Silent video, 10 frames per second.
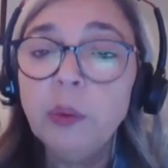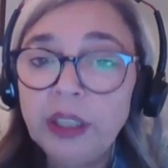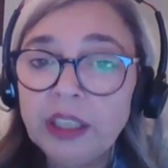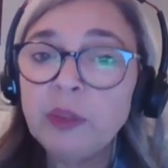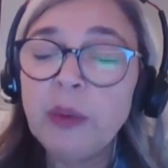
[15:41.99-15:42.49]

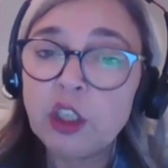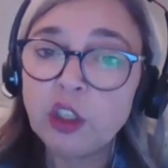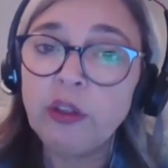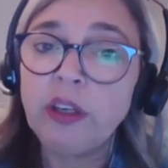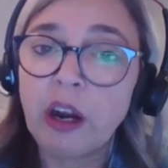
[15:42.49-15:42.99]
We need to make
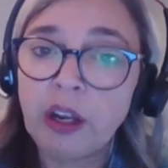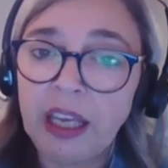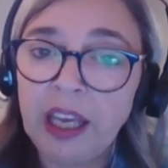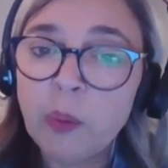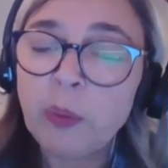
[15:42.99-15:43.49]
sure that our
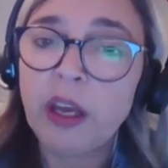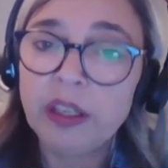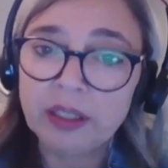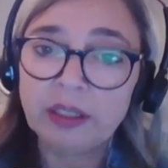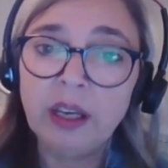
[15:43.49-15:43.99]

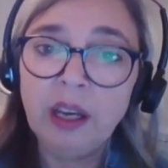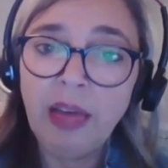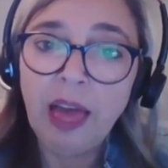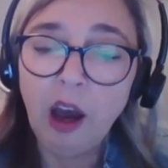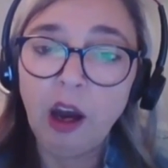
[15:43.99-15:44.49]
cameras
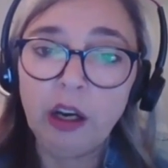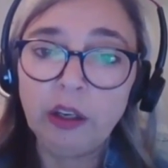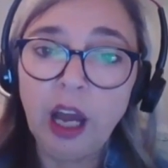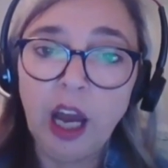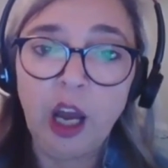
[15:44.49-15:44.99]
are